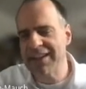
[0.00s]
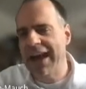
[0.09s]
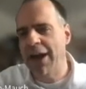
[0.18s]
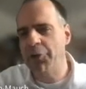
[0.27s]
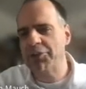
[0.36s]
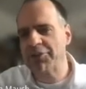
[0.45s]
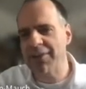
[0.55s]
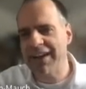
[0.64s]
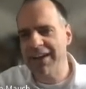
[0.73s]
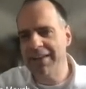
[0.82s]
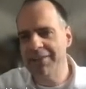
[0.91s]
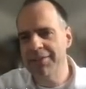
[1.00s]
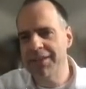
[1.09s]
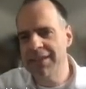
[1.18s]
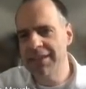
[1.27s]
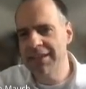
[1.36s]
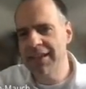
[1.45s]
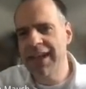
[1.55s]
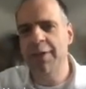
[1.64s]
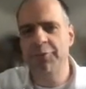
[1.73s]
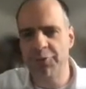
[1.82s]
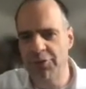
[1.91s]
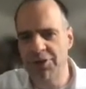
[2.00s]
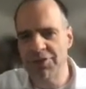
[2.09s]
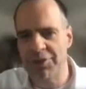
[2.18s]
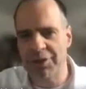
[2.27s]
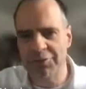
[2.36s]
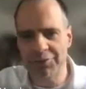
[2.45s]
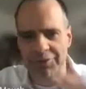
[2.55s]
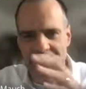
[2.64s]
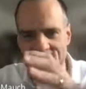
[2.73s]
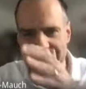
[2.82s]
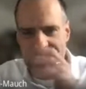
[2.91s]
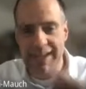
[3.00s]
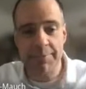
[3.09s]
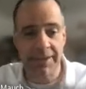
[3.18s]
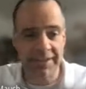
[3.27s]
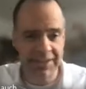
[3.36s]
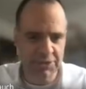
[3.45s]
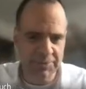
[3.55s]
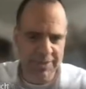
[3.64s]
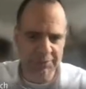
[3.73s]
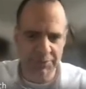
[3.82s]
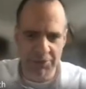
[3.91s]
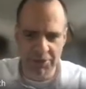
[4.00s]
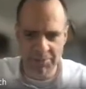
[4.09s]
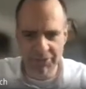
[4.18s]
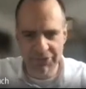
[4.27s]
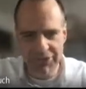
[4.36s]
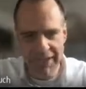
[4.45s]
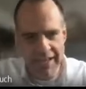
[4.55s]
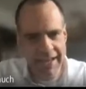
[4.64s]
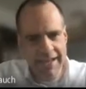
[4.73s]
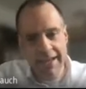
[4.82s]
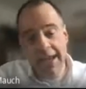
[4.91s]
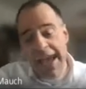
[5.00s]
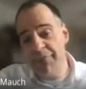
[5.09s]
outweigh the effort of calibrating those waveforms? And we